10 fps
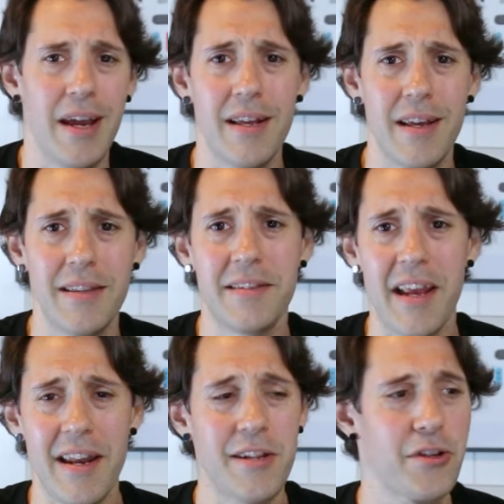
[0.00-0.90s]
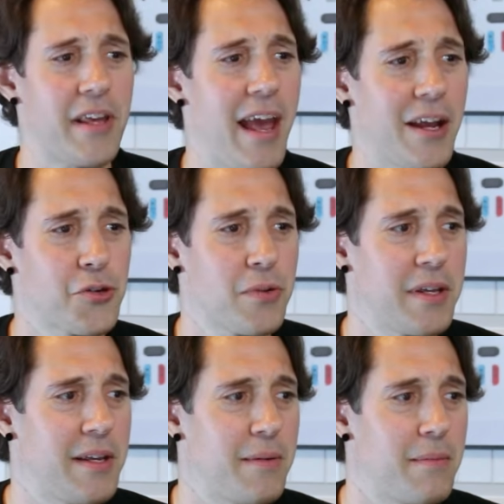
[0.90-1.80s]
And Danny just
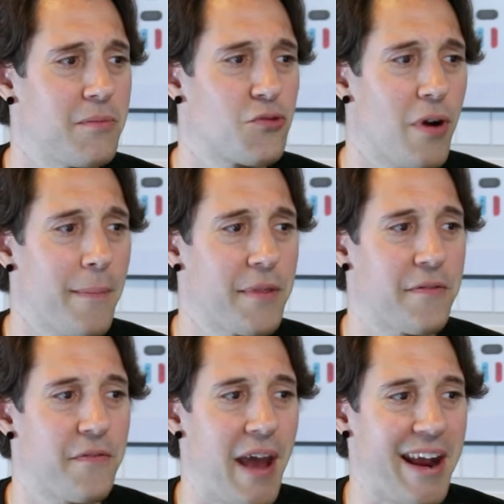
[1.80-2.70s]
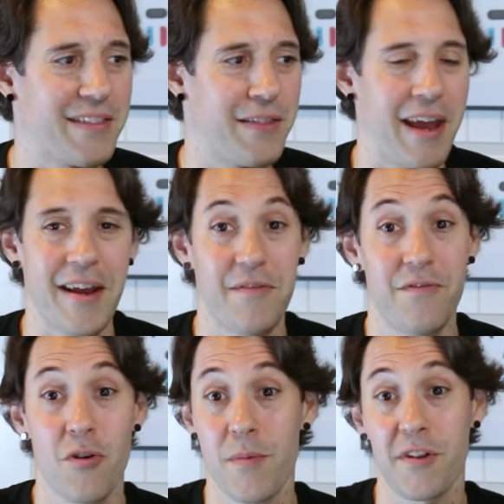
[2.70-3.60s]
casually dropped the fact that
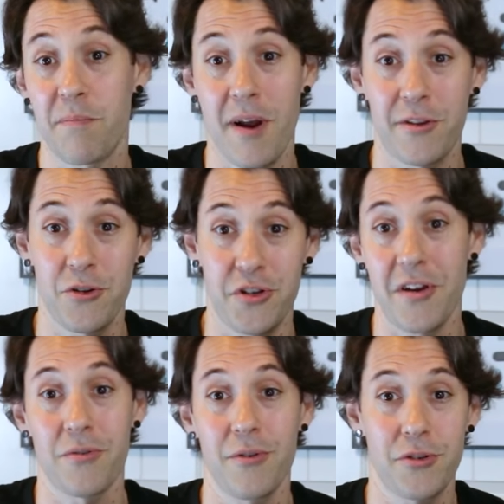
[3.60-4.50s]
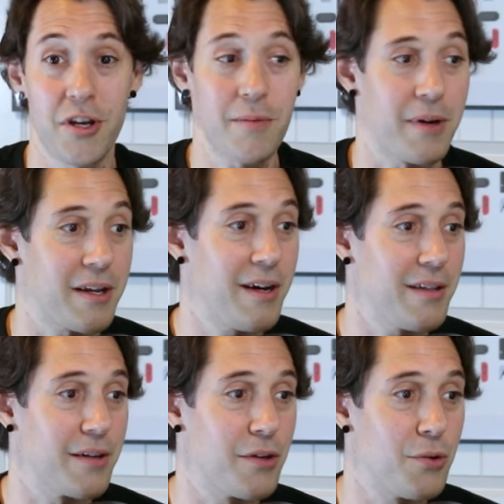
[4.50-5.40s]
former Inspector General Chuck
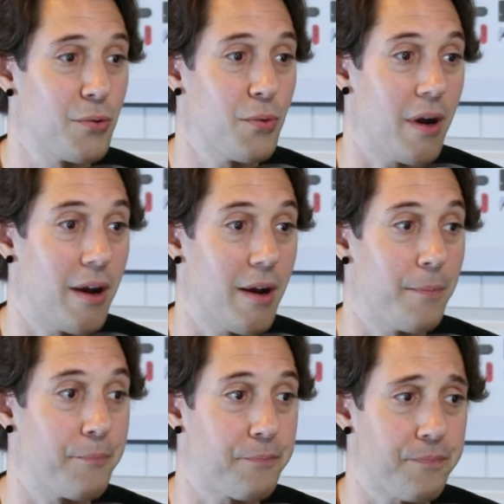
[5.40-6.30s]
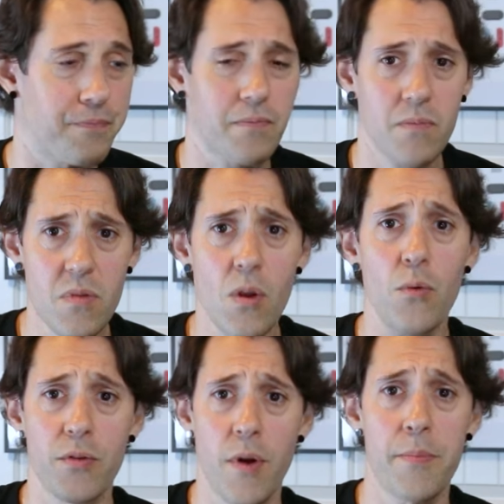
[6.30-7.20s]
McCullough, who
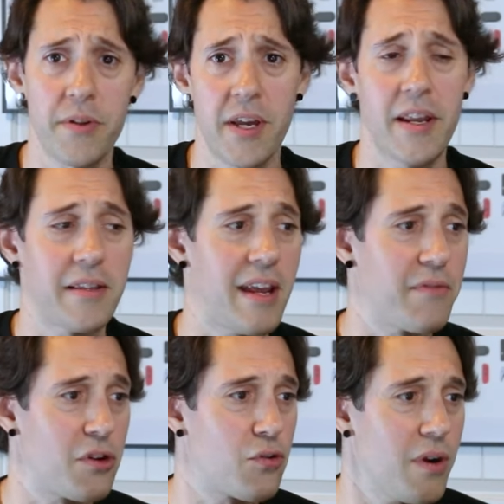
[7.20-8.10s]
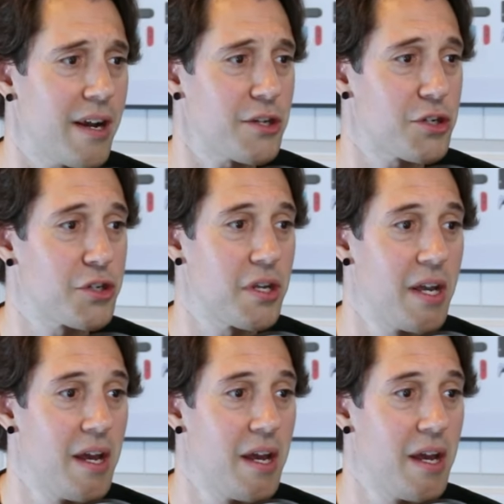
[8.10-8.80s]
was representing David Grusch,